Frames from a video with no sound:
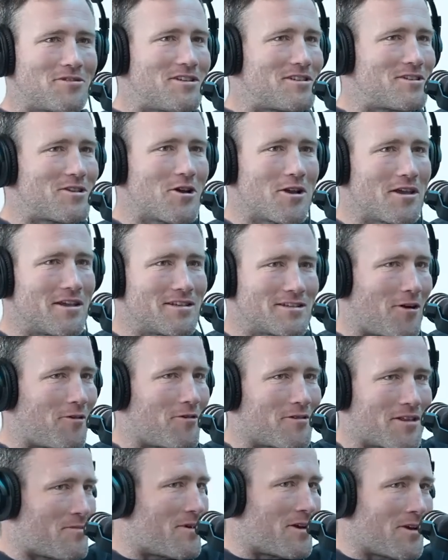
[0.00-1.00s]
She's 30
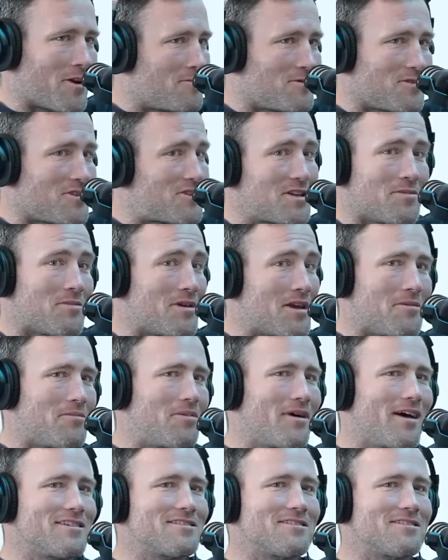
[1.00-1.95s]
years older than me, and I'm just shimmying